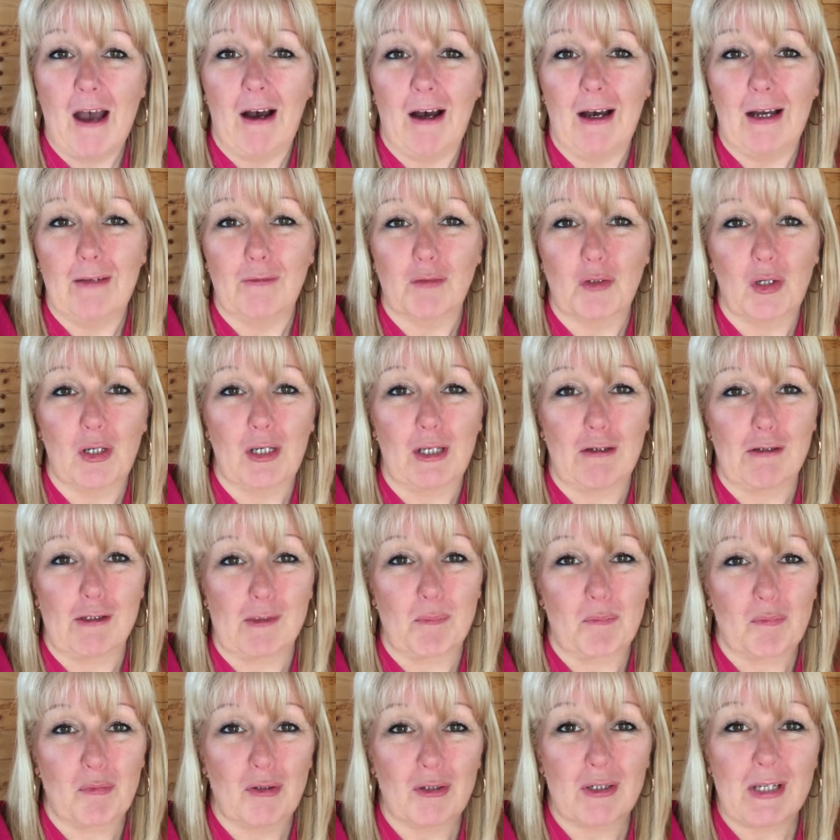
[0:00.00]
I've got loads
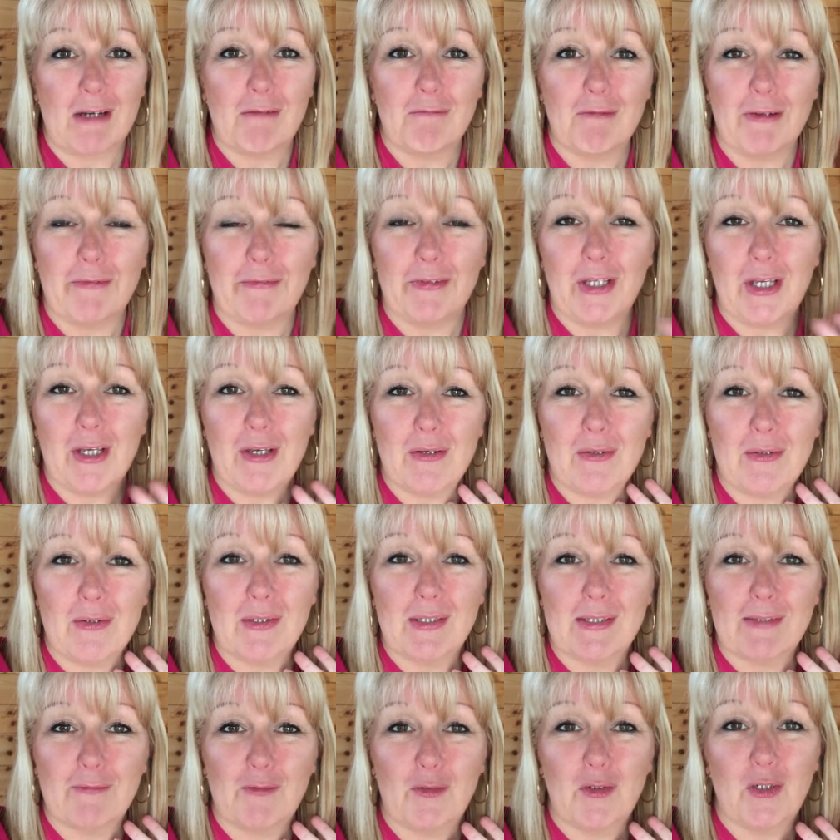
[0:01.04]
of product
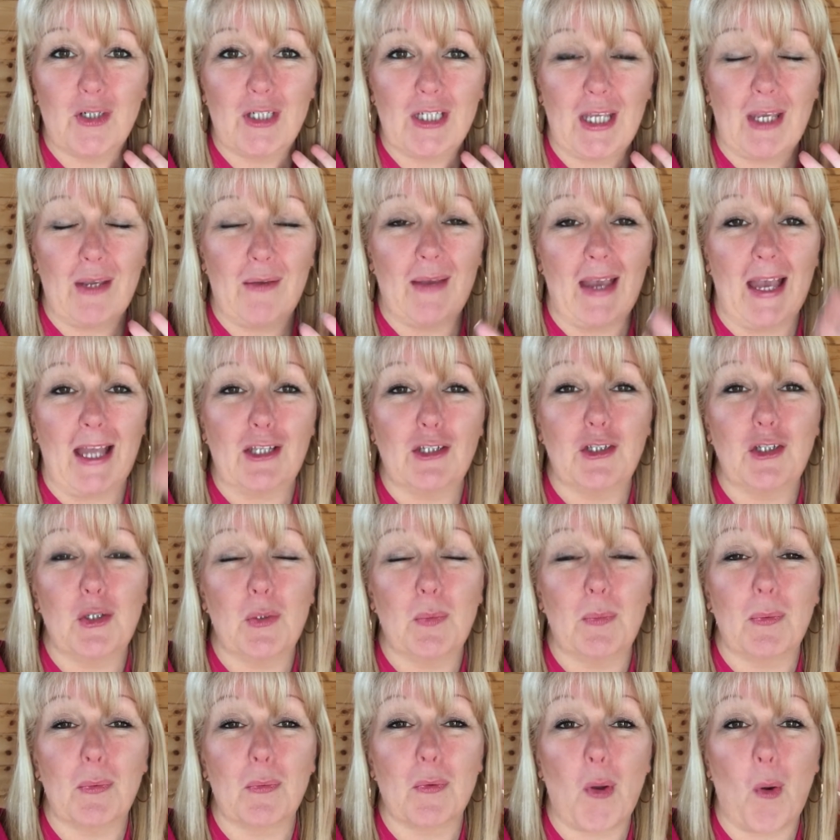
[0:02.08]
reviews for you and you
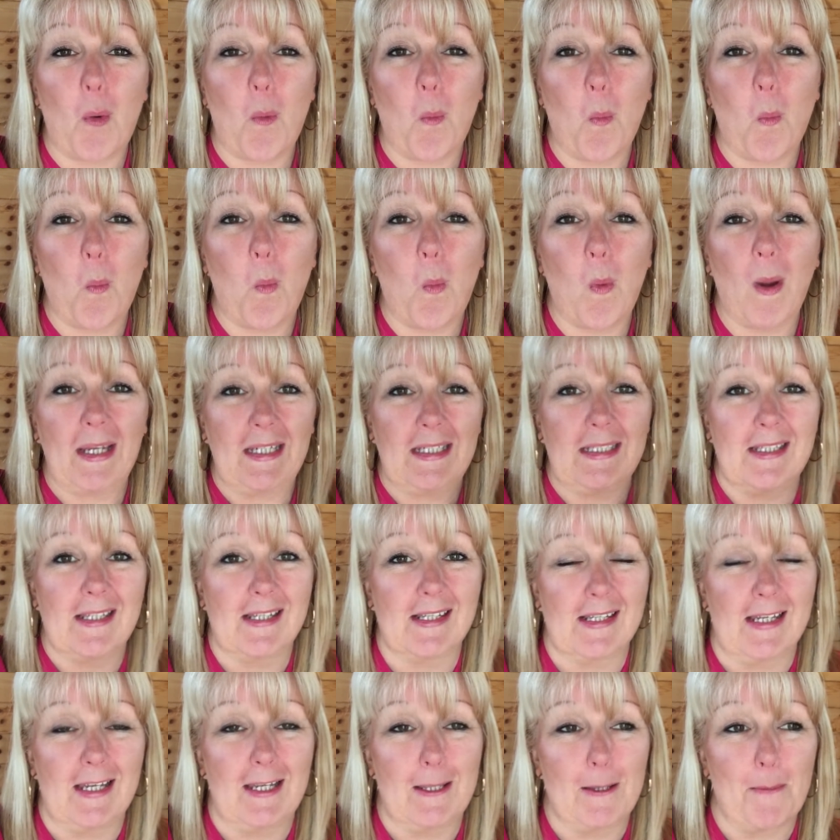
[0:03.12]
will not wait to
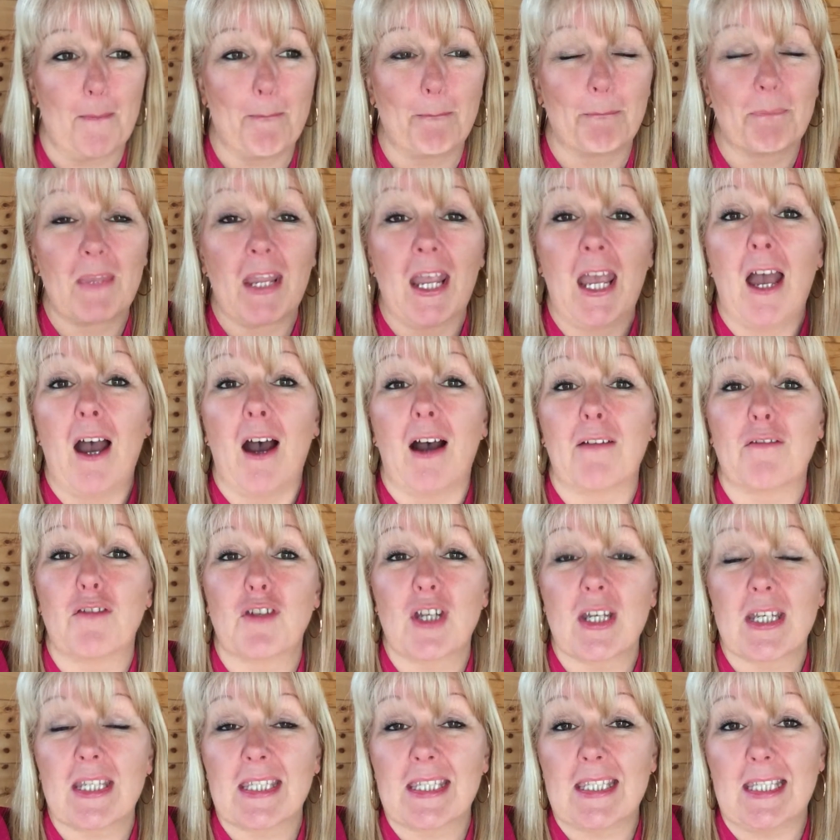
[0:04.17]
see them. I've
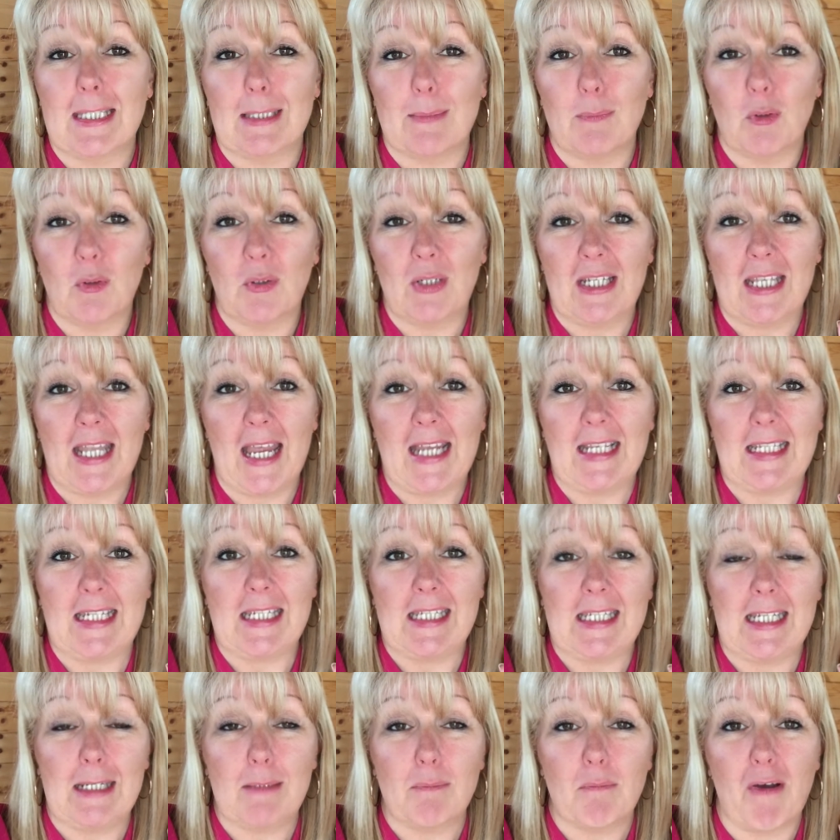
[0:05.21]
just this morning
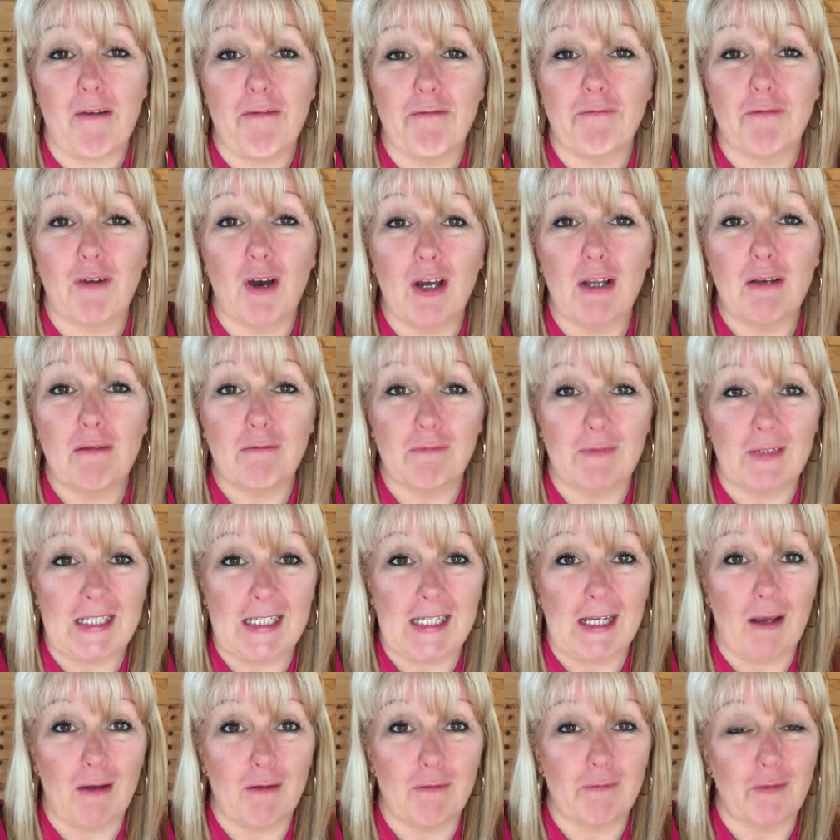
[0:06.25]
edited my final
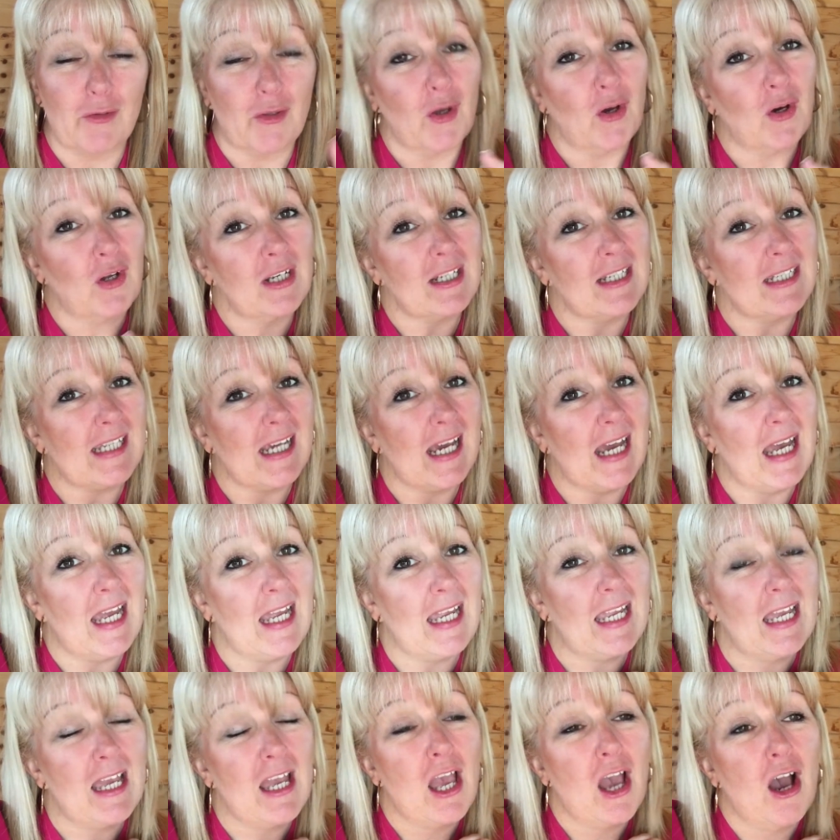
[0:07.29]
video for the
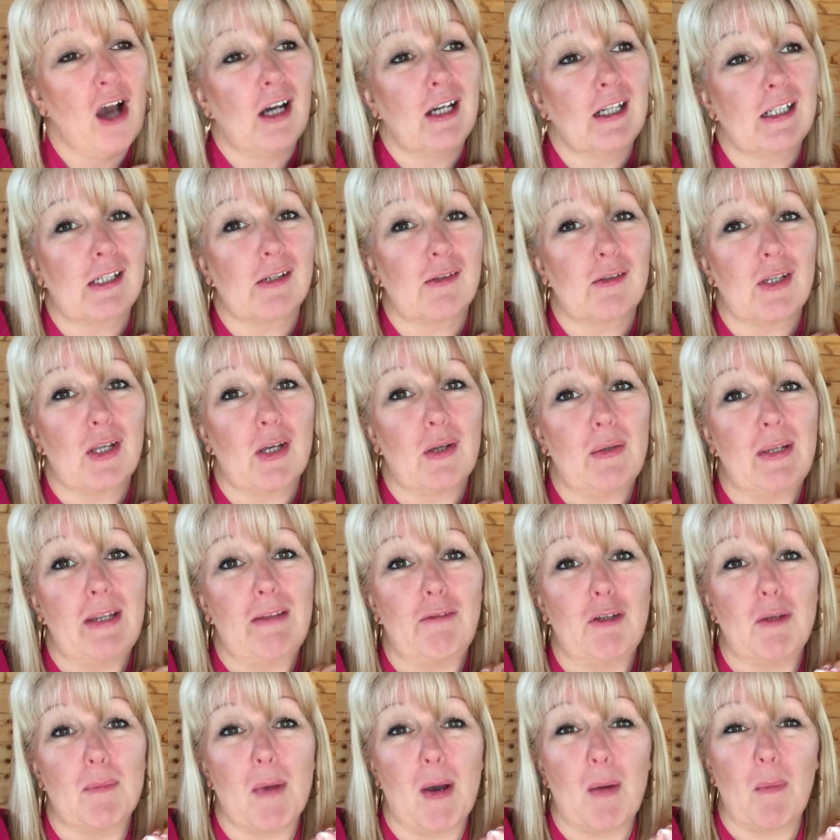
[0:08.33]
holiday. I don't know
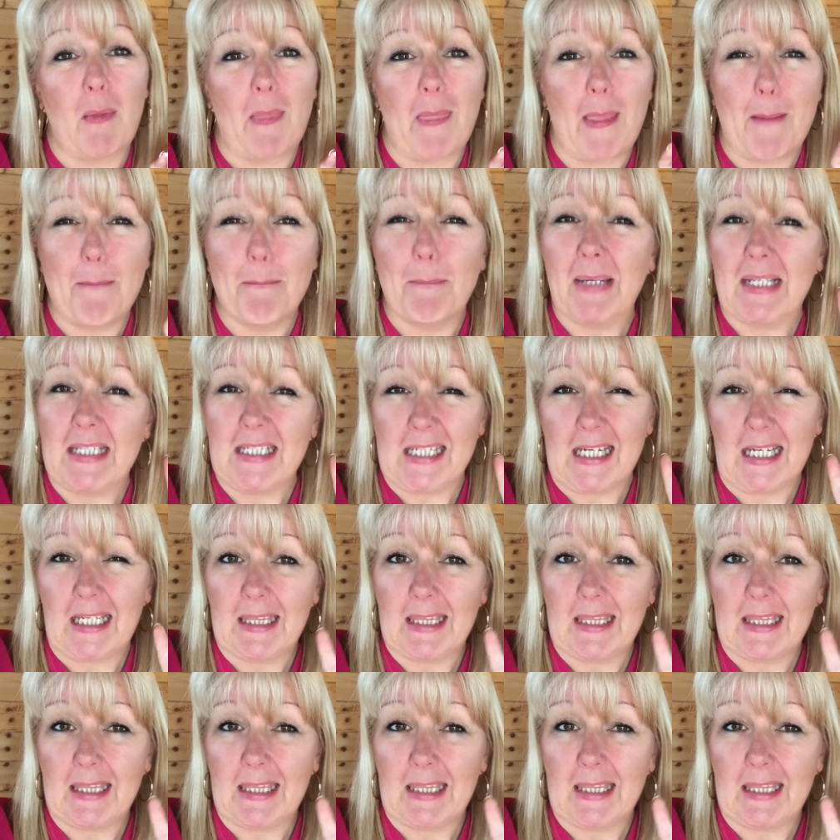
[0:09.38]
if you might want that Monday.